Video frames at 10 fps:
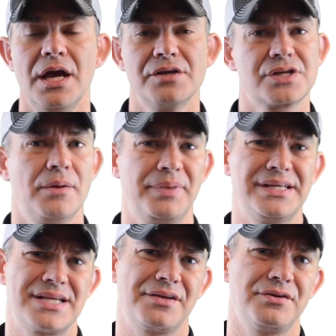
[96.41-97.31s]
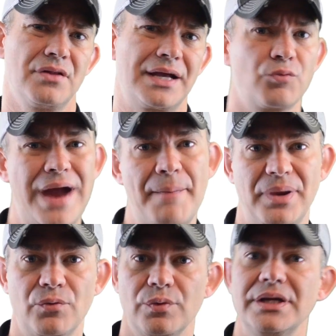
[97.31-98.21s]
There's companies out there like
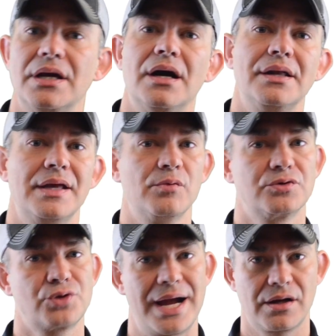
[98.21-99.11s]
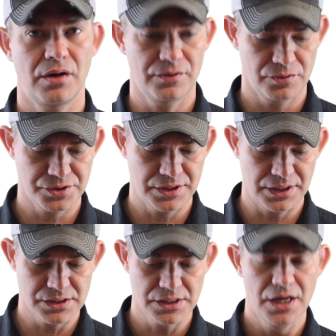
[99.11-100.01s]
Rapid Recon that will track all those
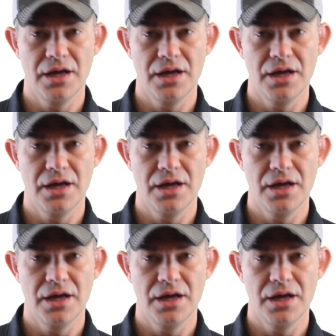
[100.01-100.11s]
things.